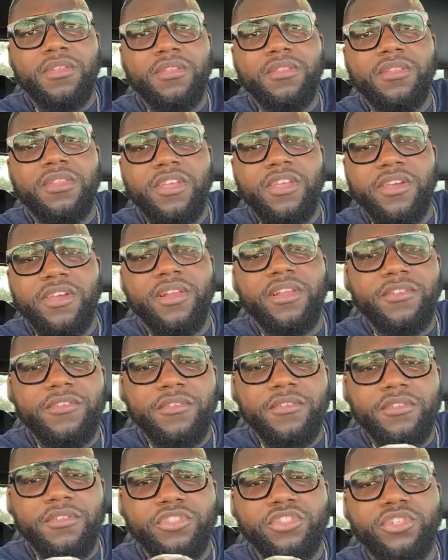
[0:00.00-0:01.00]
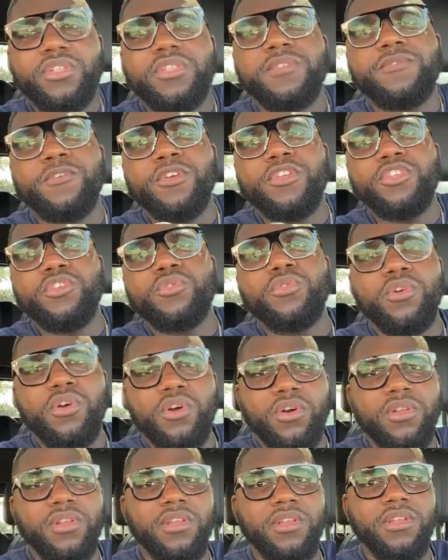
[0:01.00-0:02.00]
dearly just for you
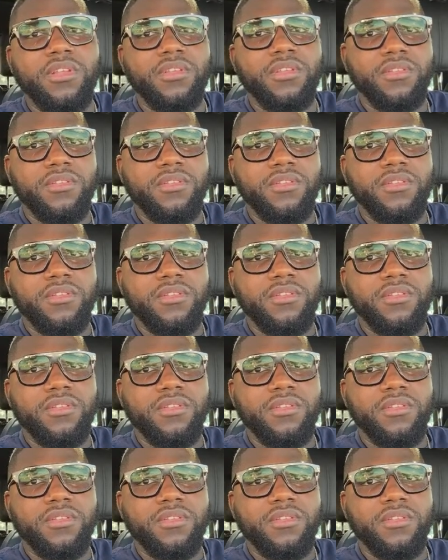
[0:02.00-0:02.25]
only.